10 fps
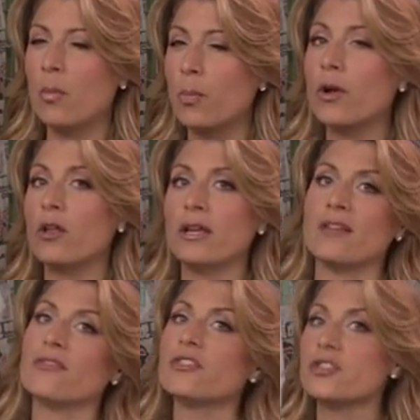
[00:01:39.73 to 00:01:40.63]

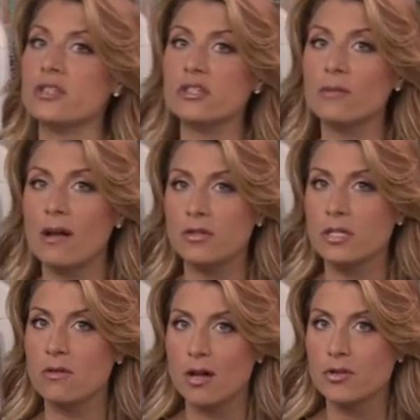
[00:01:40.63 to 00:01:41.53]
Brilliant, for just around
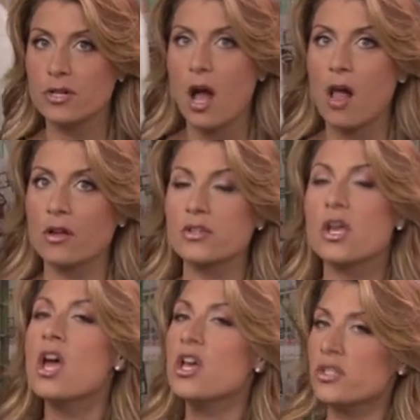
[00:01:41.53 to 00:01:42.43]
$200.
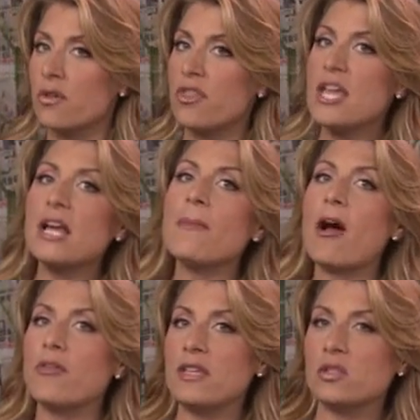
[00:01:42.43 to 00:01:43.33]
So think
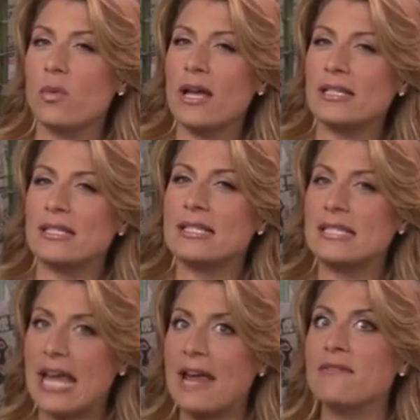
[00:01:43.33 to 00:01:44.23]
about these ways to
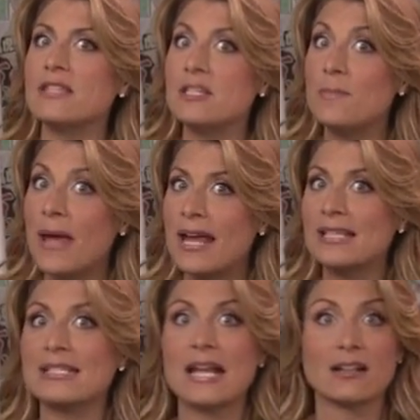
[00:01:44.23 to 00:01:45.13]
save
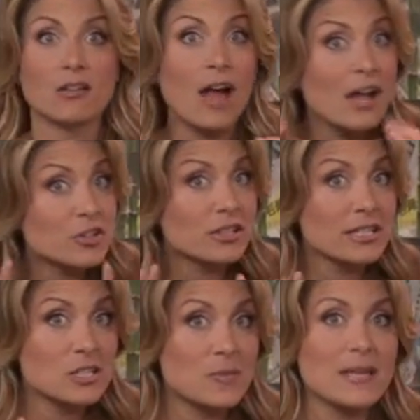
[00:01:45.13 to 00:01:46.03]
space,
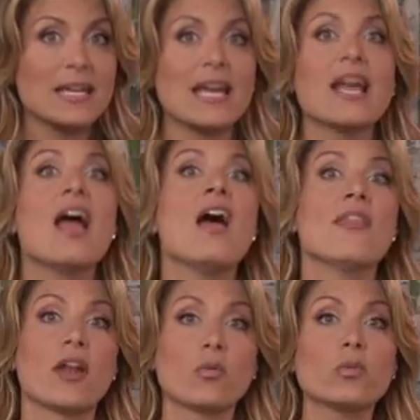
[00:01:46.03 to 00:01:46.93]
technologically speaking,
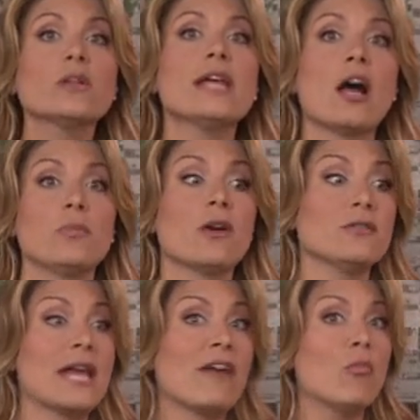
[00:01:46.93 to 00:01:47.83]
that'll really help you
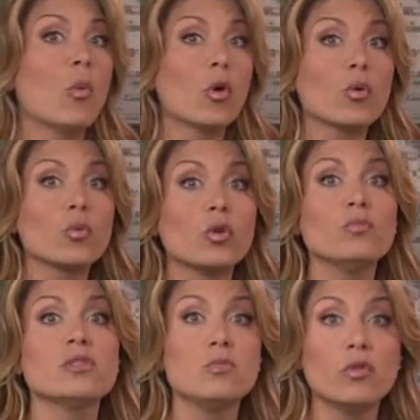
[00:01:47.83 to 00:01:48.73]
out to have more
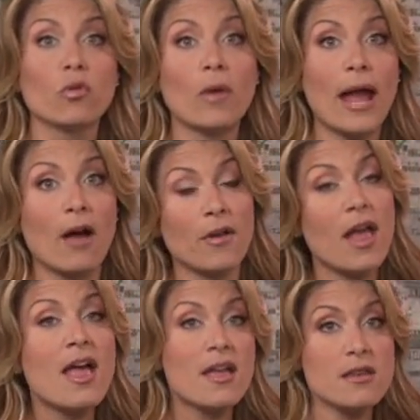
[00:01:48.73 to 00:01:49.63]
room to move around.
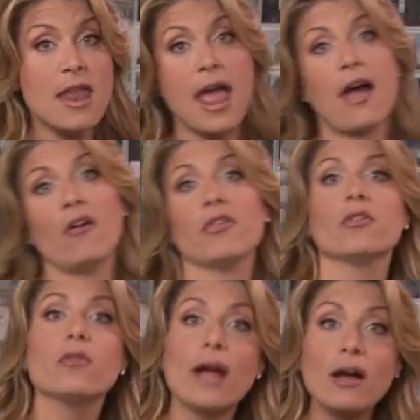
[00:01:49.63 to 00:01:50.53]
Now, the
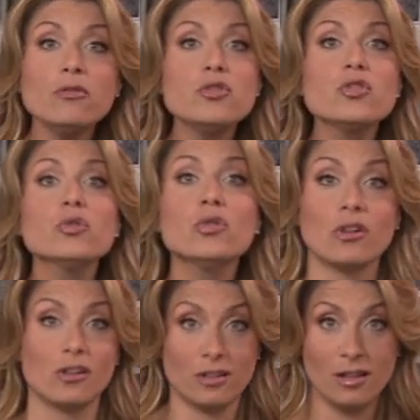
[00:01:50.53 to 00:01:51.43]
crown
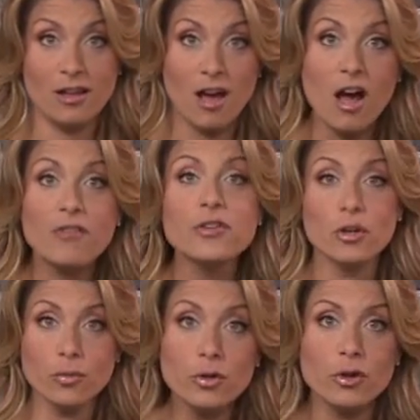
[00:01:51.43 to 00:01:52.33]
jewel of
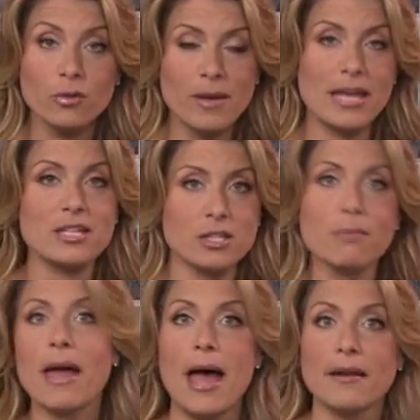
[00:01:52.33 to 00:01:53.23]
your room is your
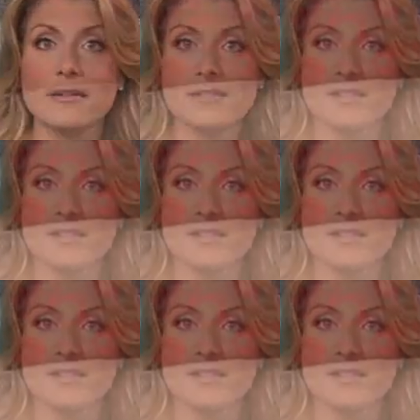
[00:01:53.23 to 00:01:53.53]
bed.